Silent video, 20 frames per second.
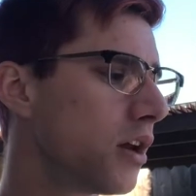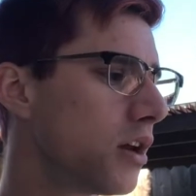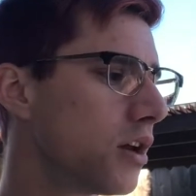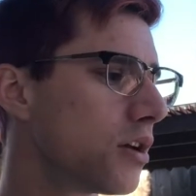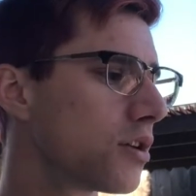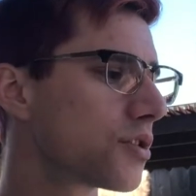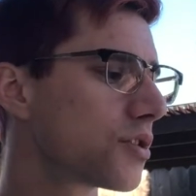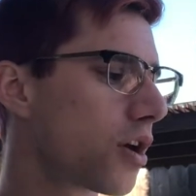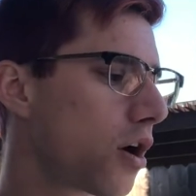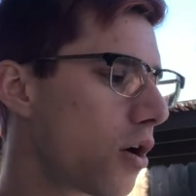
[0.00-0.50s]

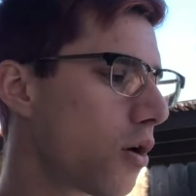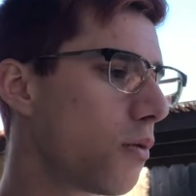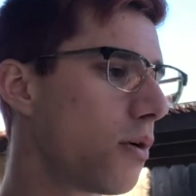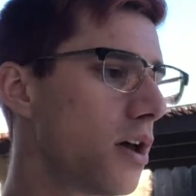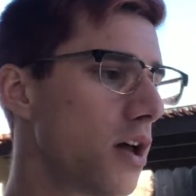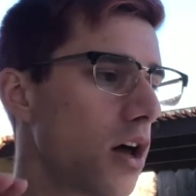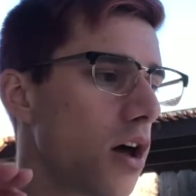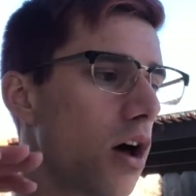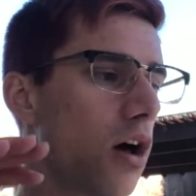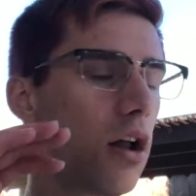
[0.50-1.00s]
So
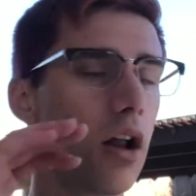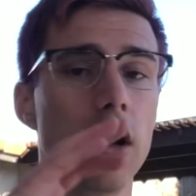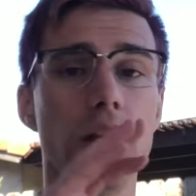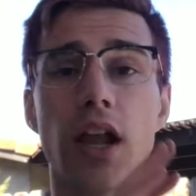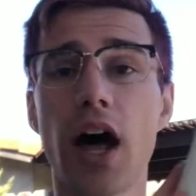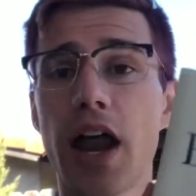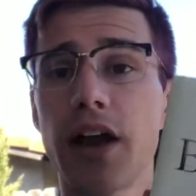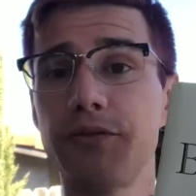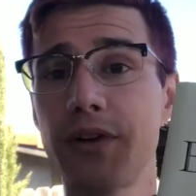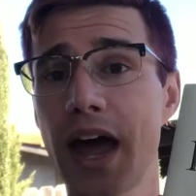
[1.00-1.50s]
a lot
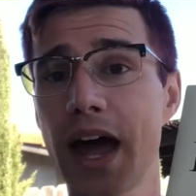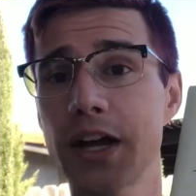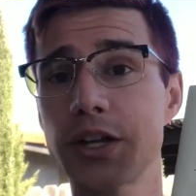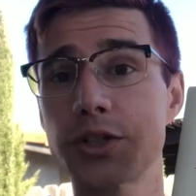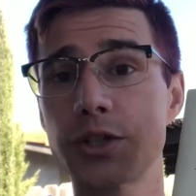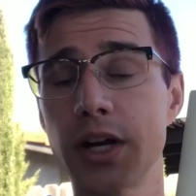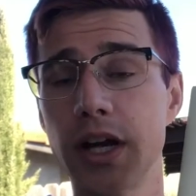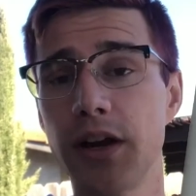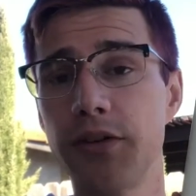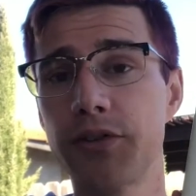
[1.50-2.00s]
of extra
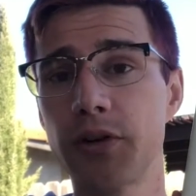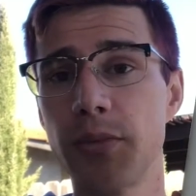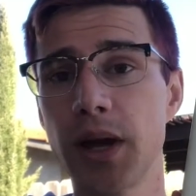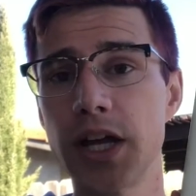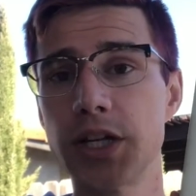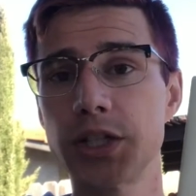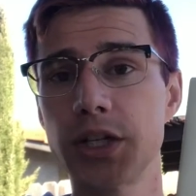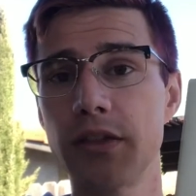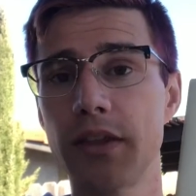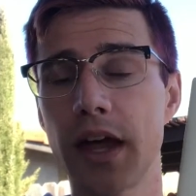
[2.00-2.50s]

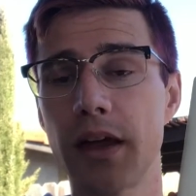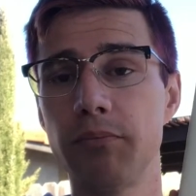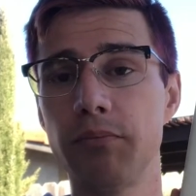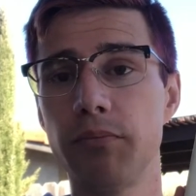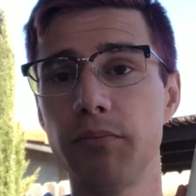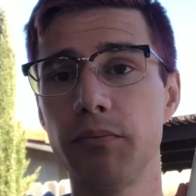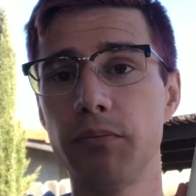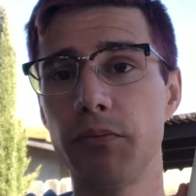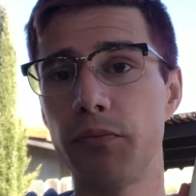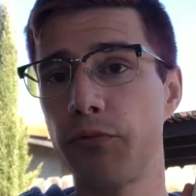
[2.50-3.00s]
information that
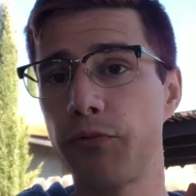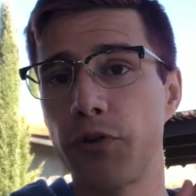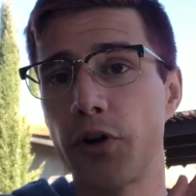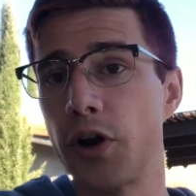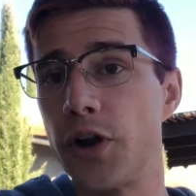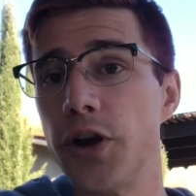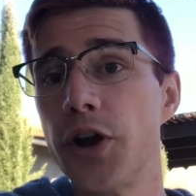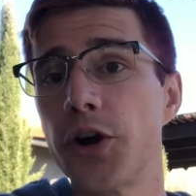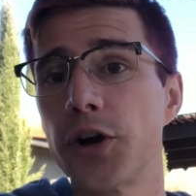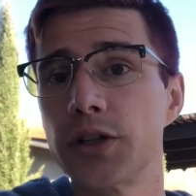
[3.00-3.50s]
for a
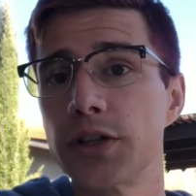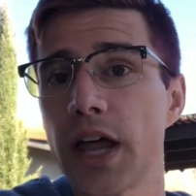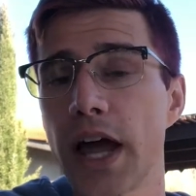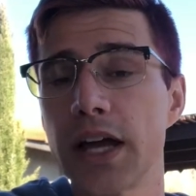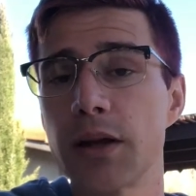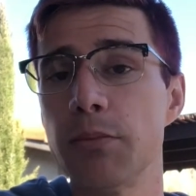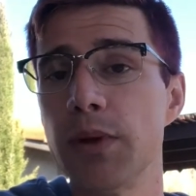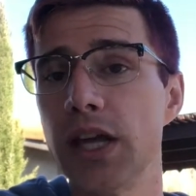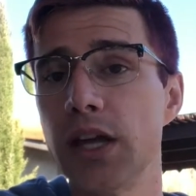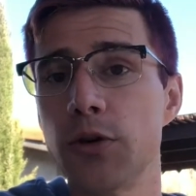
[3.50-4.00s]
nerd like
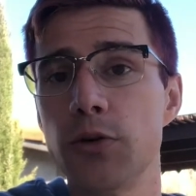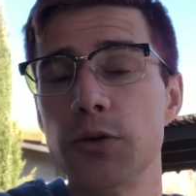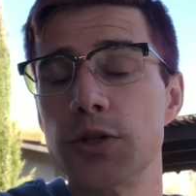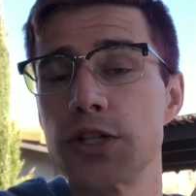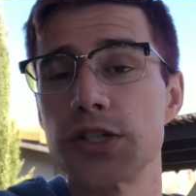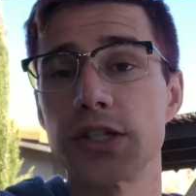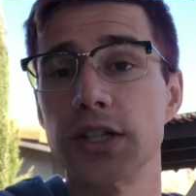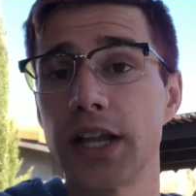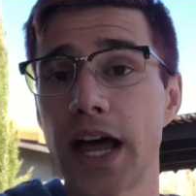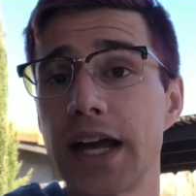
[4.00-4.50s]
me who just
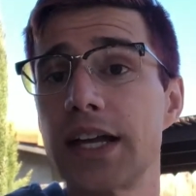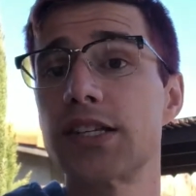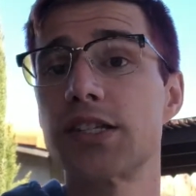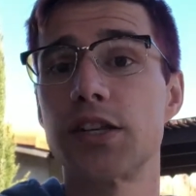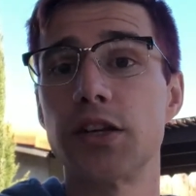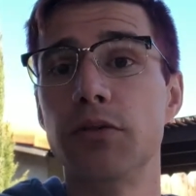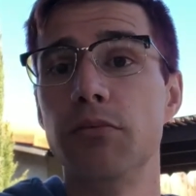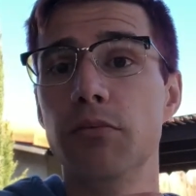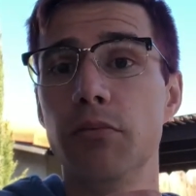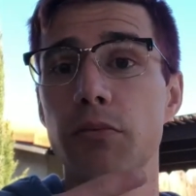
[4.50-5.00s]
likes to
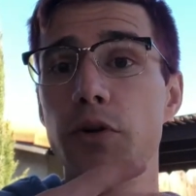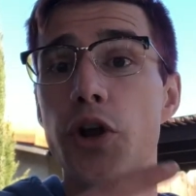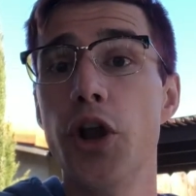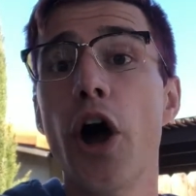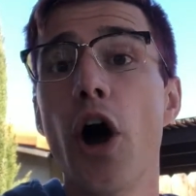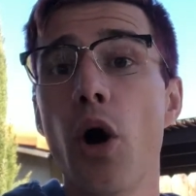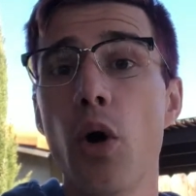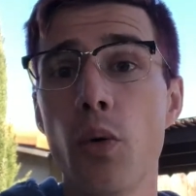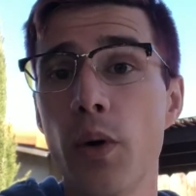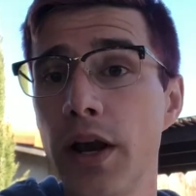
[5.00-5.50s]

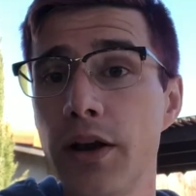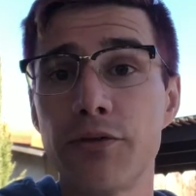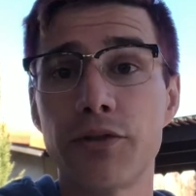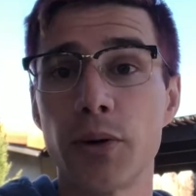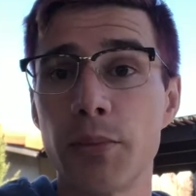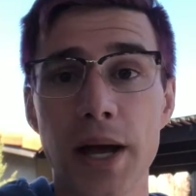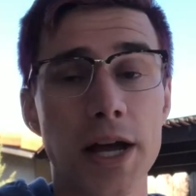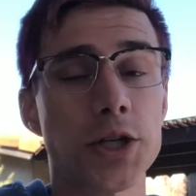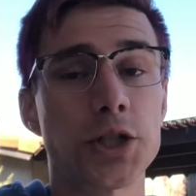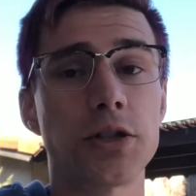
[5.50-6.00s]
know
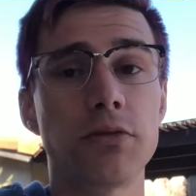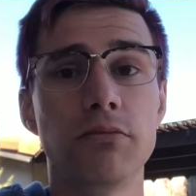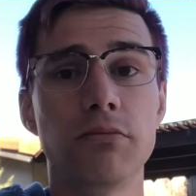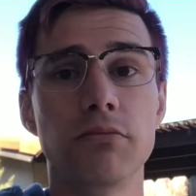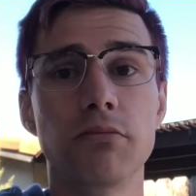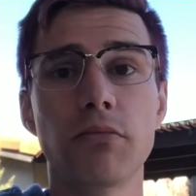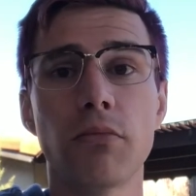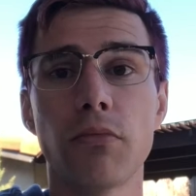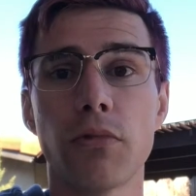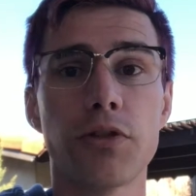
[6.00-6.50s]
information,
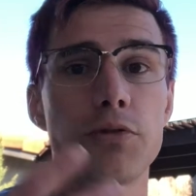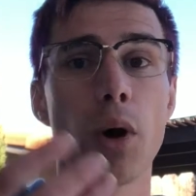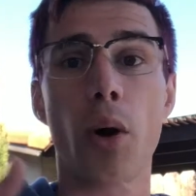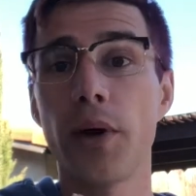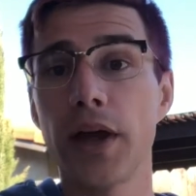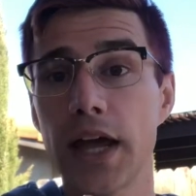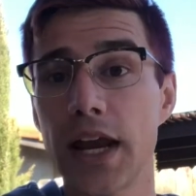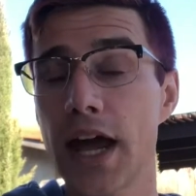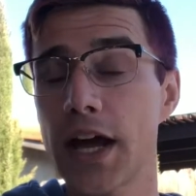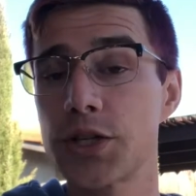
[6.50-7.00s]
throwing
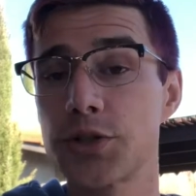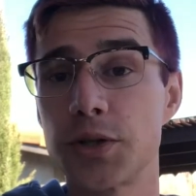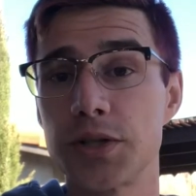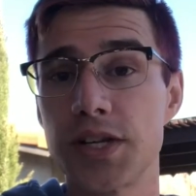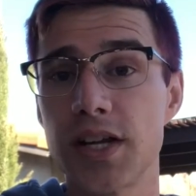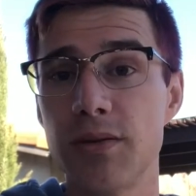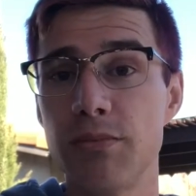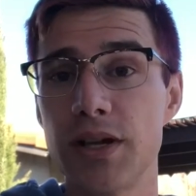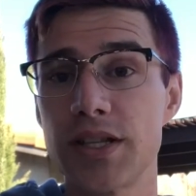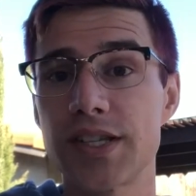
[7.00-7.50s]
in extra
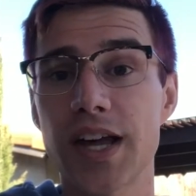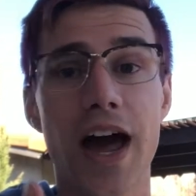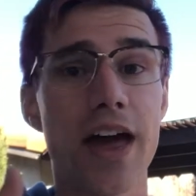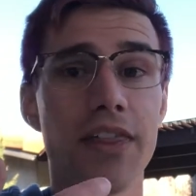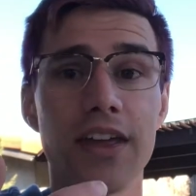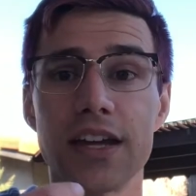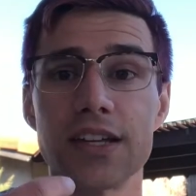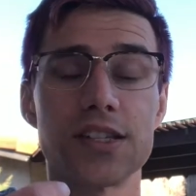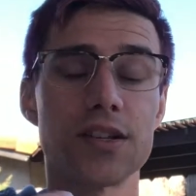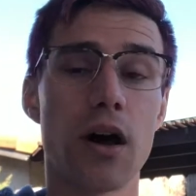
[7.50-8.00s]
tidbits I think
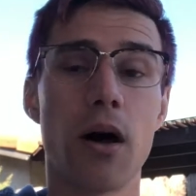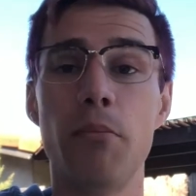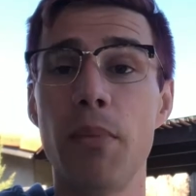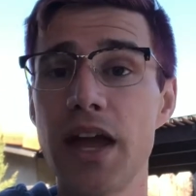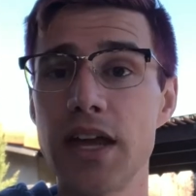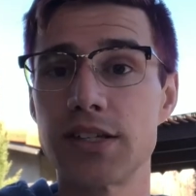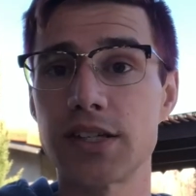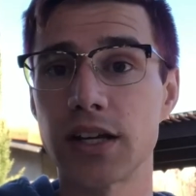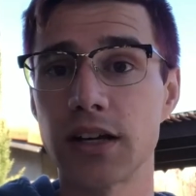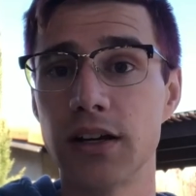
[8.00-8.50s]
is
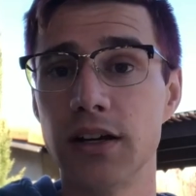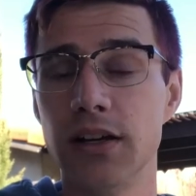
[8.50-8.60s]
amazing,